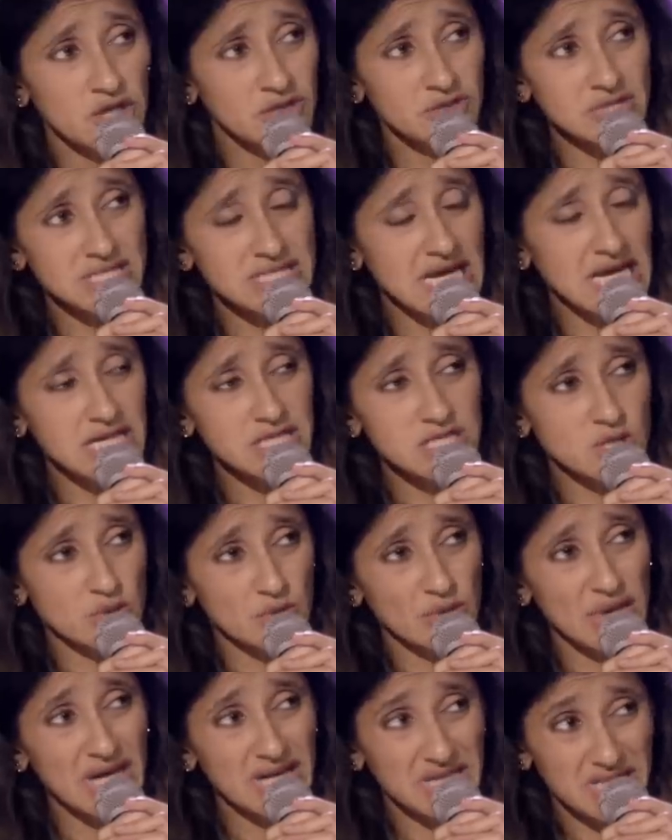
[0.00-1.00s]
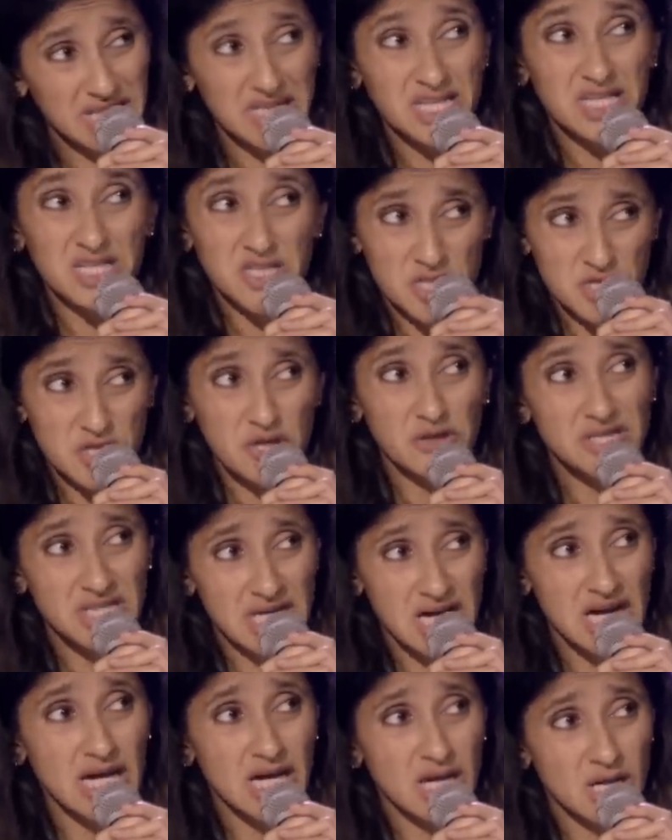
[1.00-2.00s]
those nights awake, like, it's
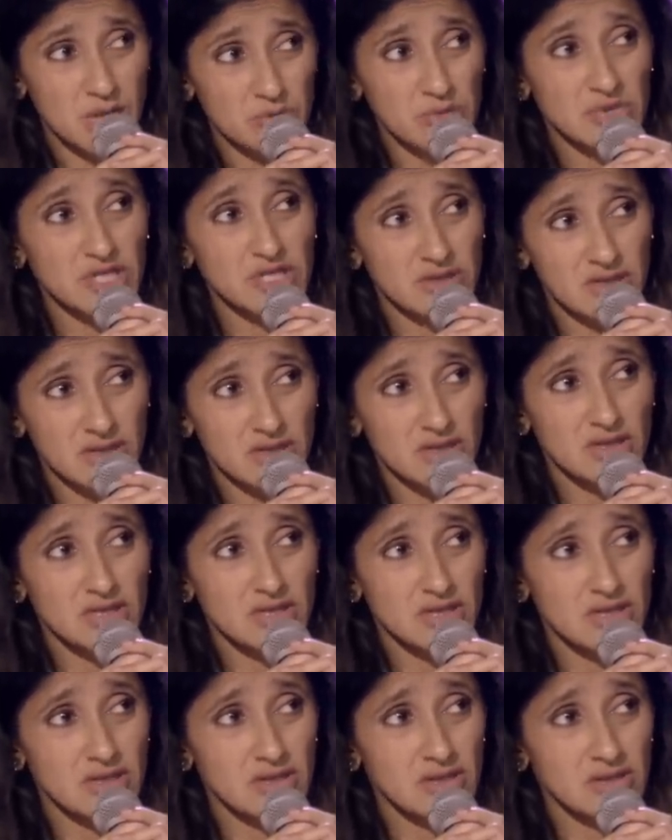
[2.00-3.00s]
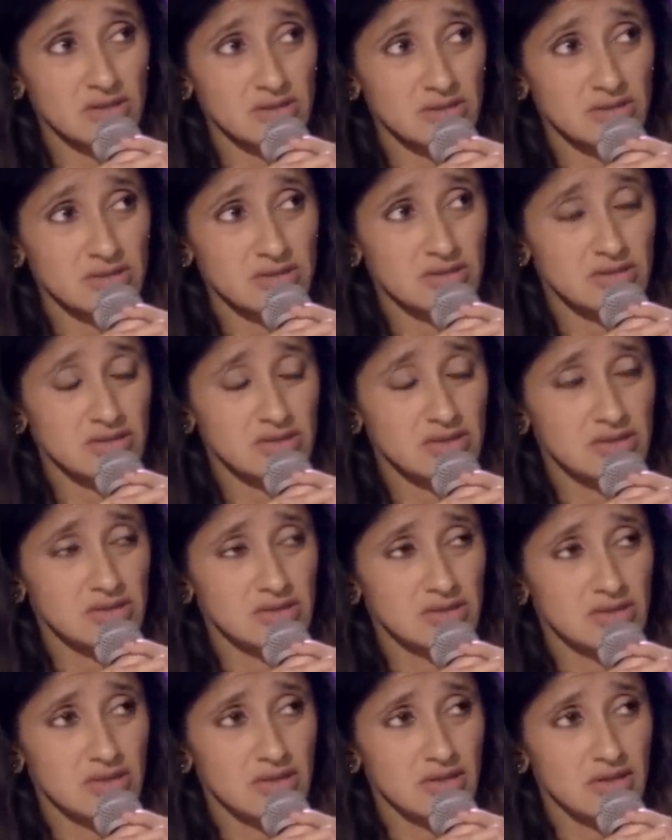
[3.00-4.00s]
showtime, you know?
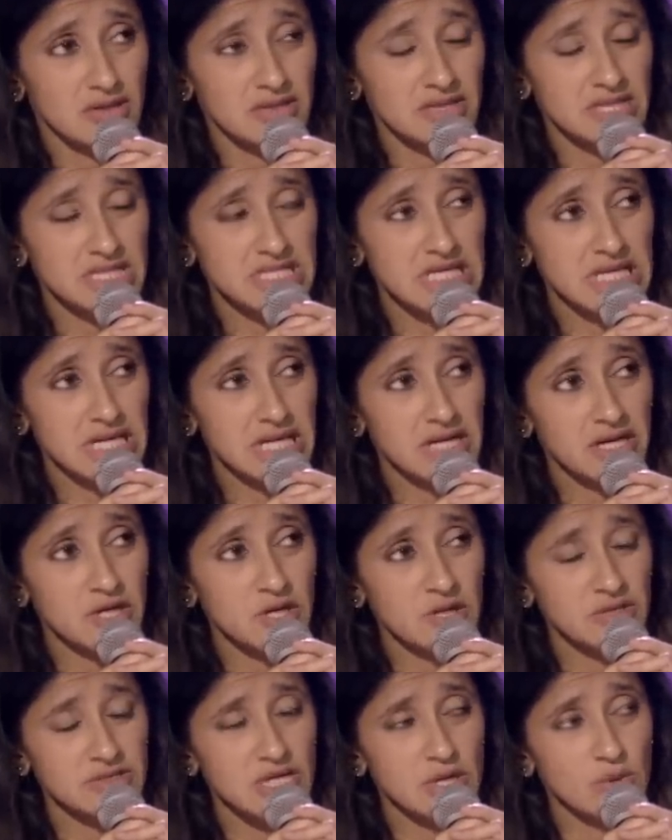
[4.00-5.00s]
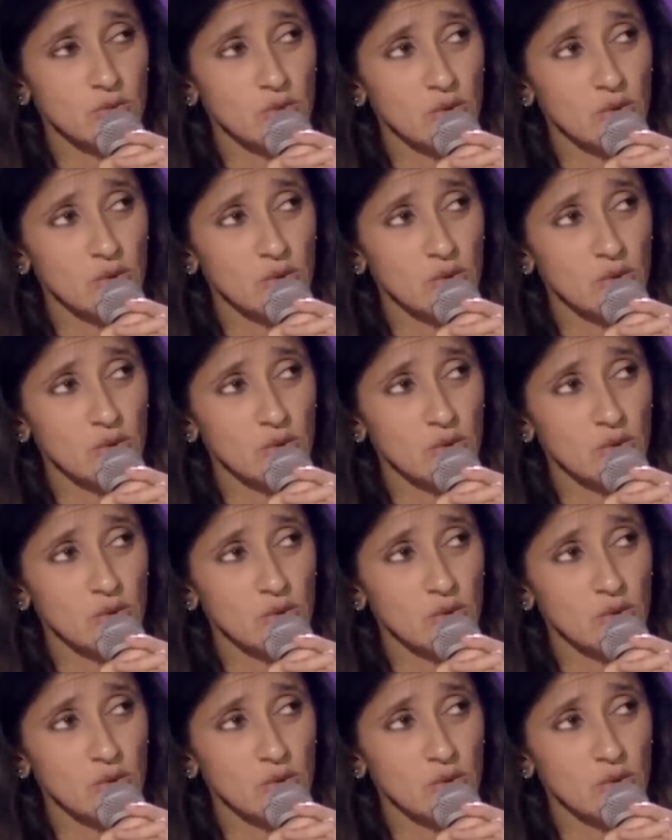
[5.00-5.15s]
All the scenarios at